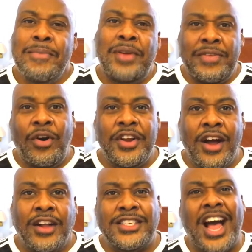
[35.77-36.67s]
Believe it or
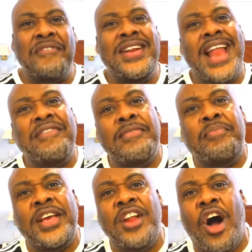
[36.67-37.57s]
not, I've never
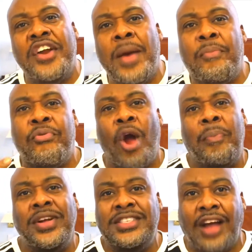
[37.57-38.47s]
been on a
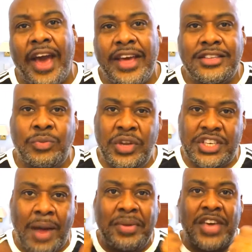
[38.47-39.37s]
proper diet, which
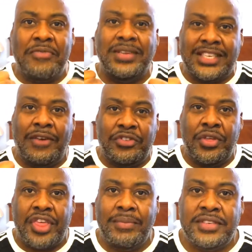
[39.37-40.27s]
I'm giving myself
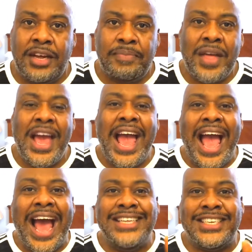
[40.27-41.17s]
two thumbs up.
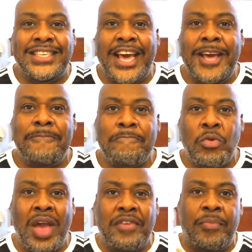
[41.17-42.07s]
And today
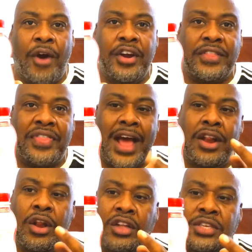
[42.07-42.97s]
we have a product that a
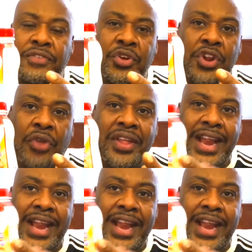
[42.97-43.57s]
lot of you know the